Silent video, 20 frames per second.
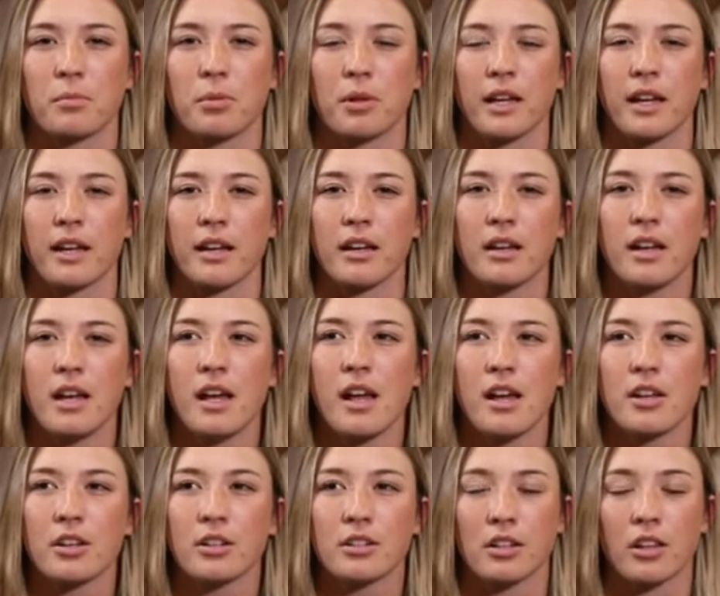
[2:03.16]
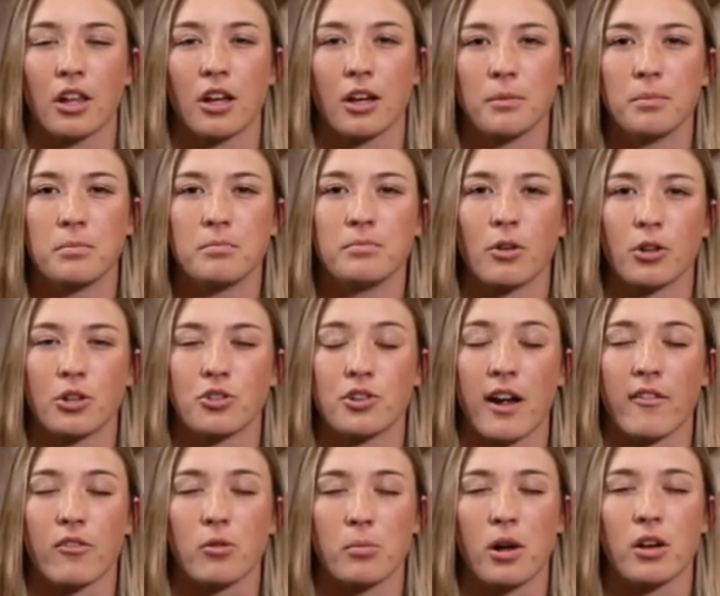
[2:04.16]
and play club or
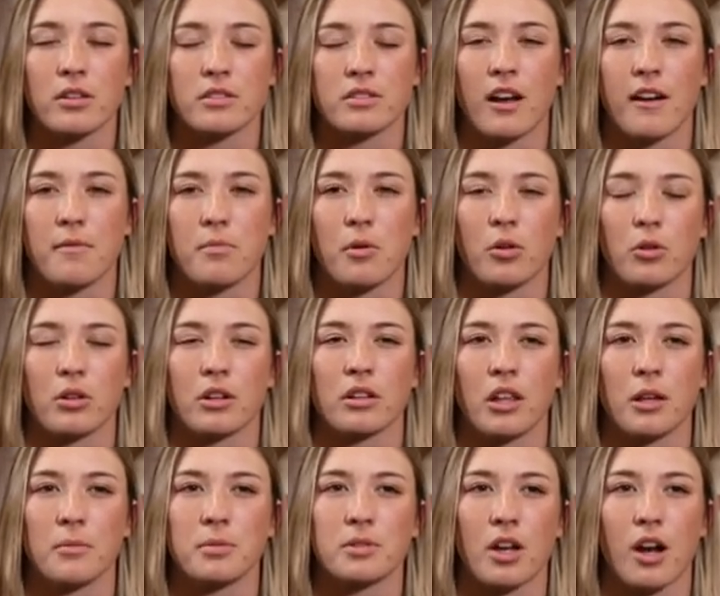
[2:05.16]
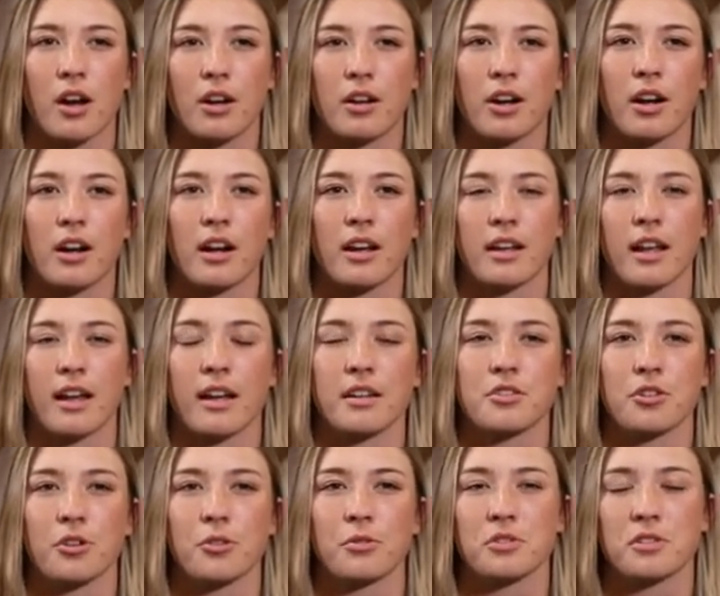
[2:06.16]
travel ball, softball or club soccer, and I
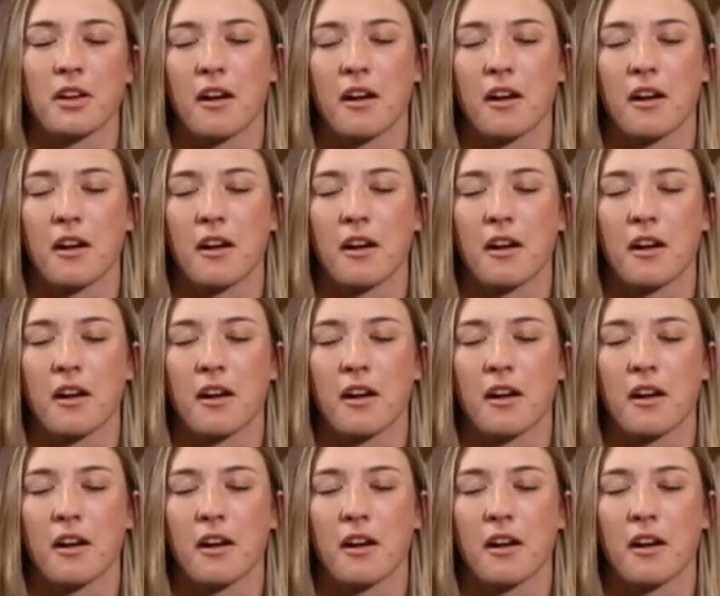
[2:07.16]
chose